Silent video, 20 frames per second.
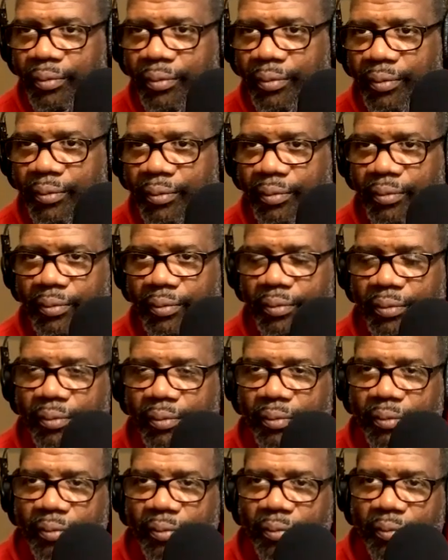
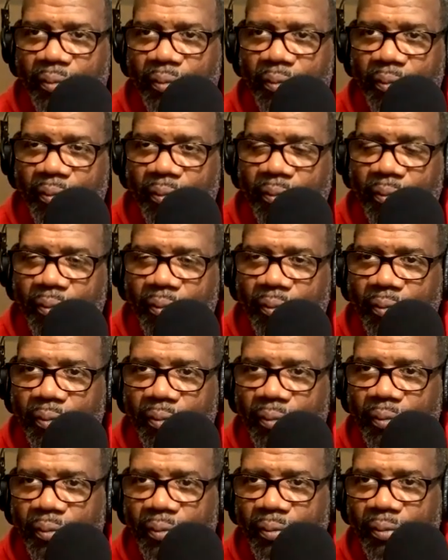
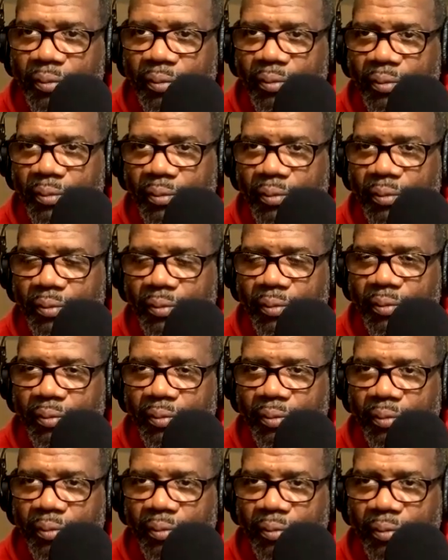
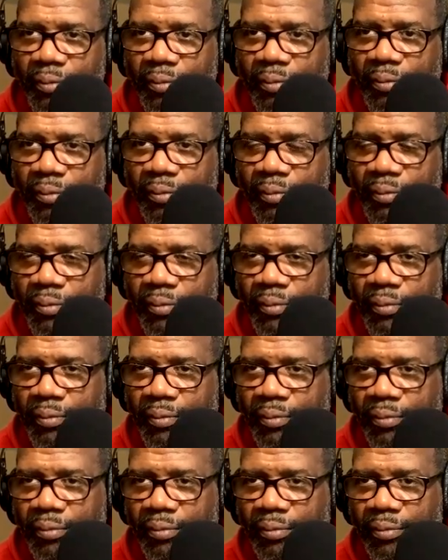
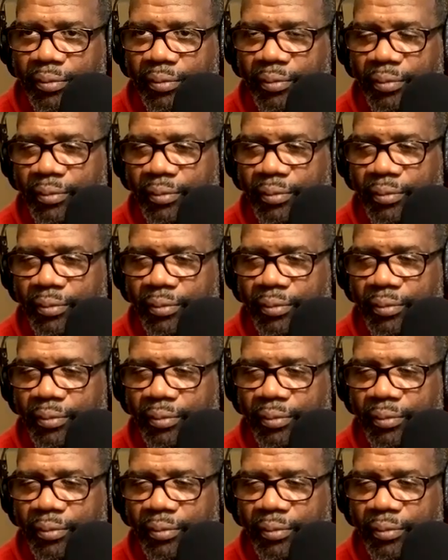This person isn't speaking.